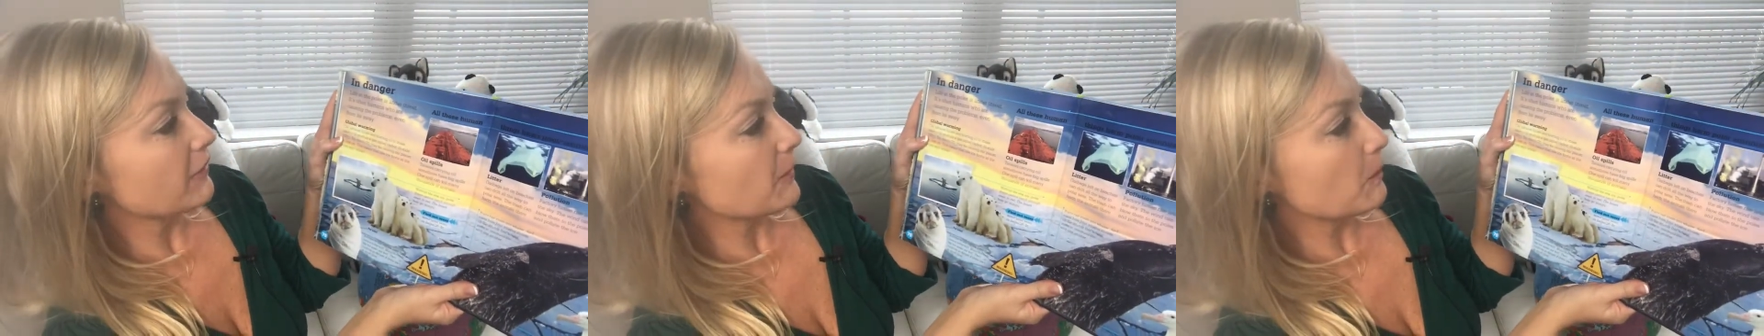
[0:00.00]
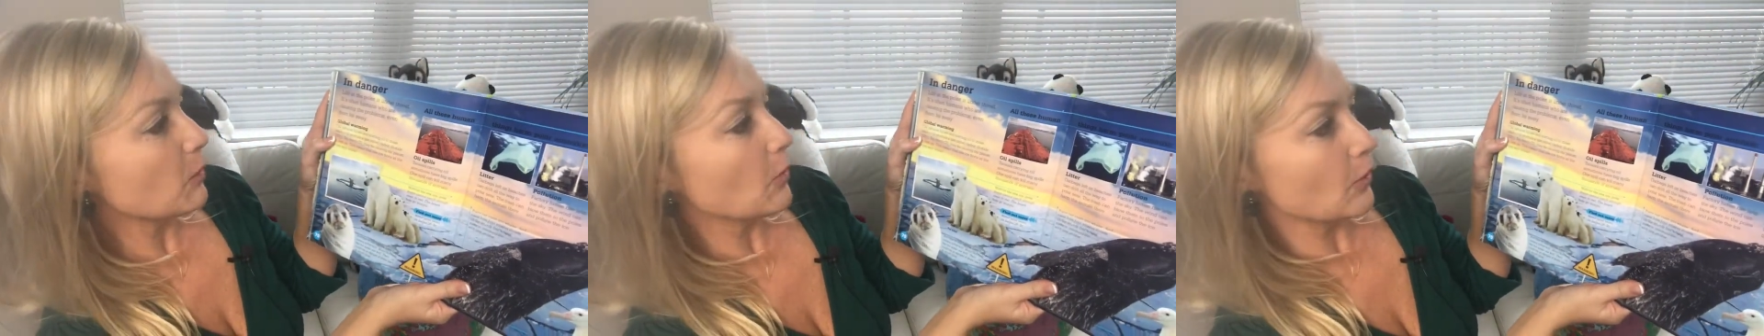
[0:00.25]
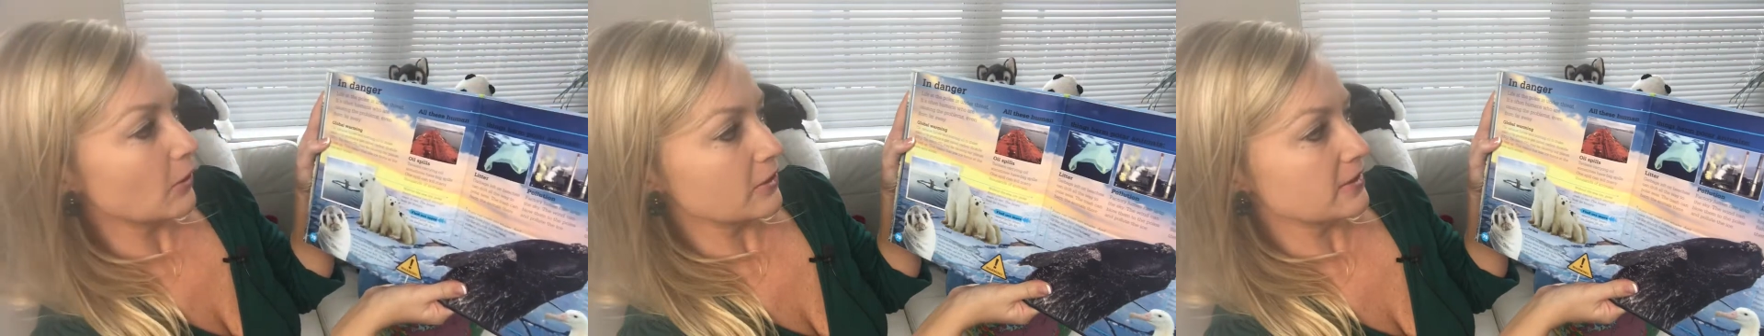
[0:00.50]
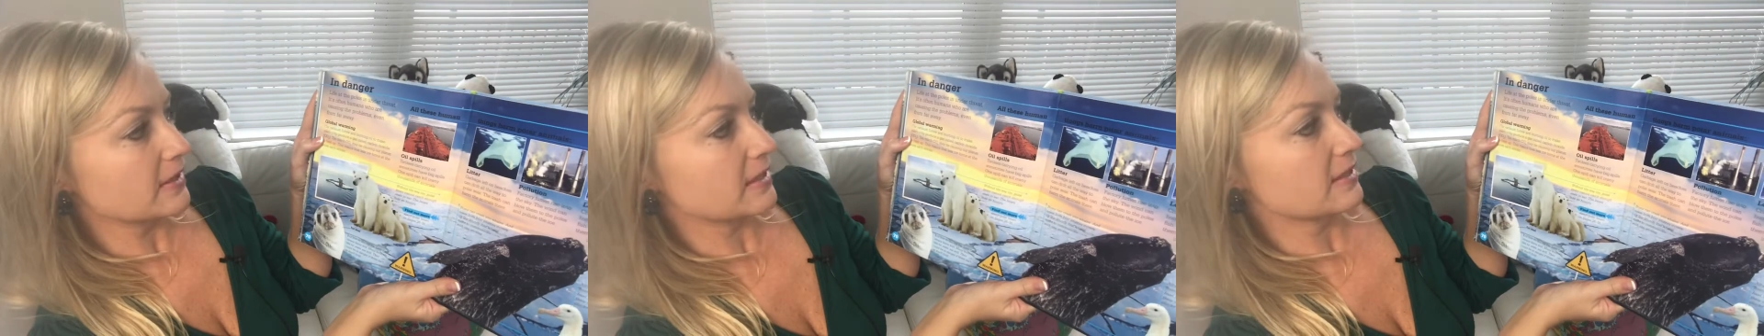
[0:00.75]

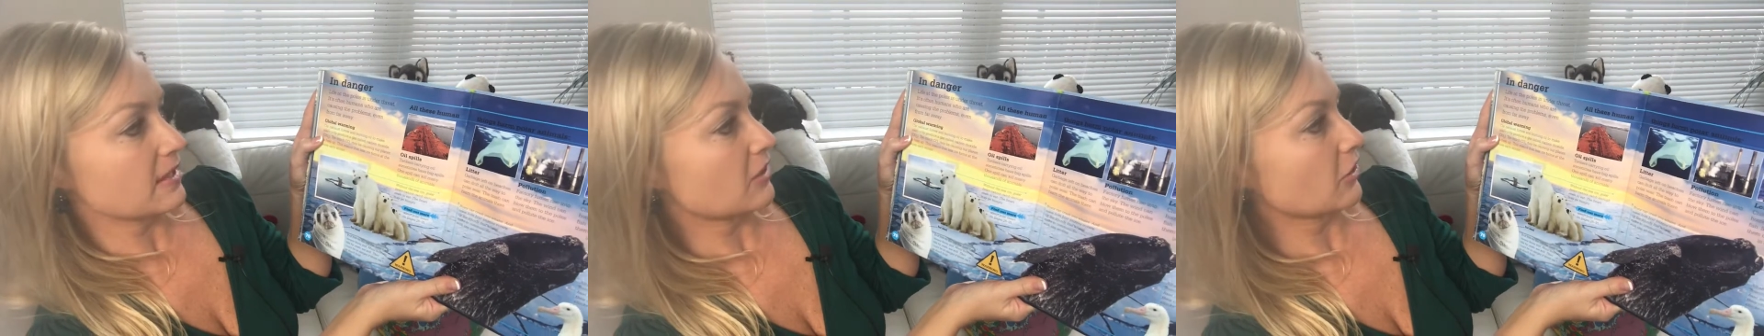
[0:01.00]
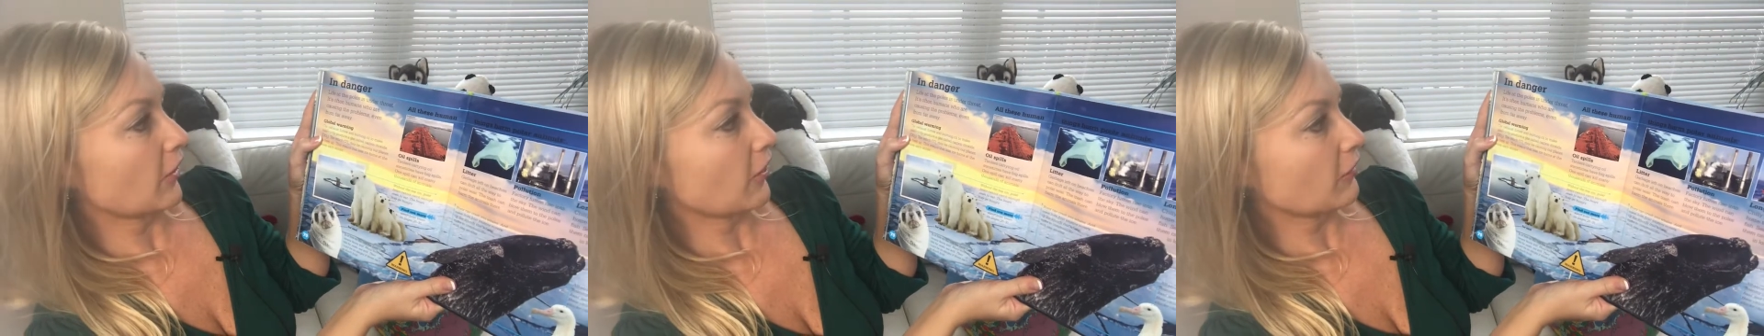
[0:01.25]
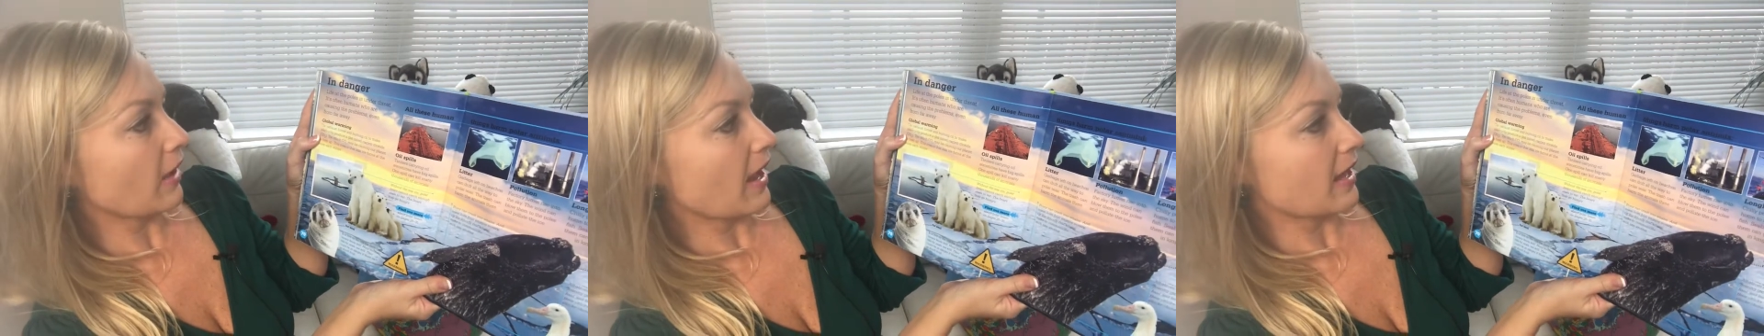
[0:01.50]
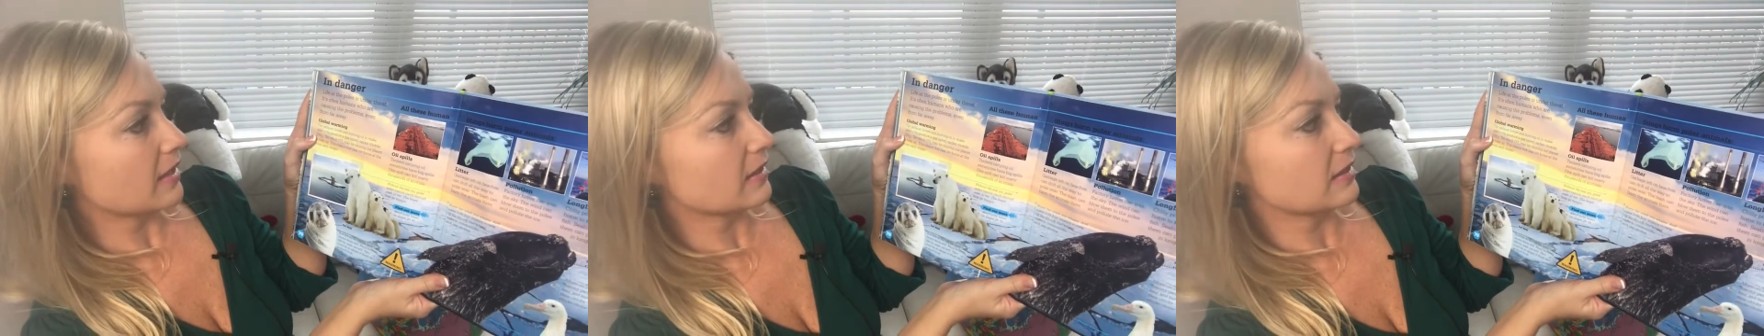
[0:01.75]
poles is under
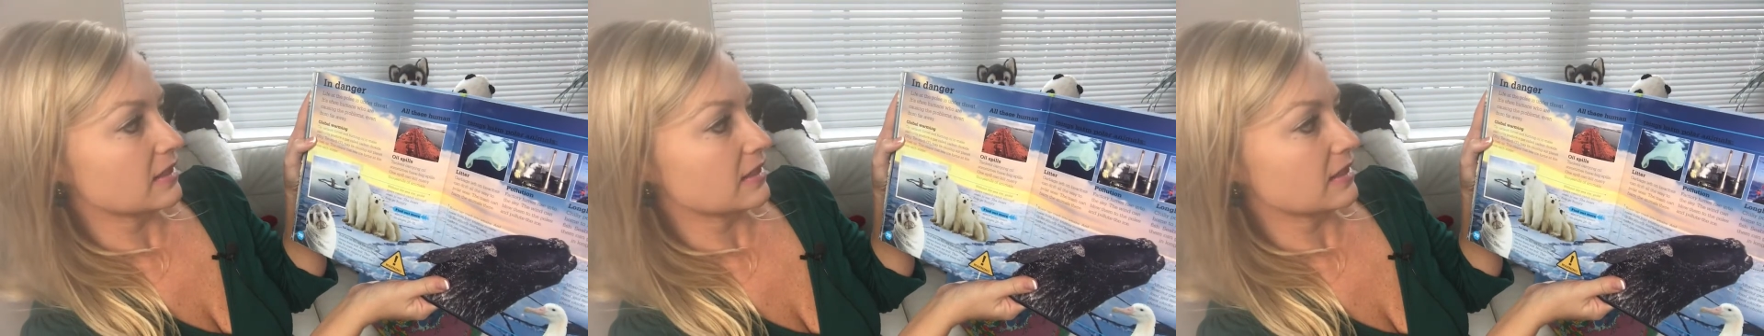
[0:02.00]
threat.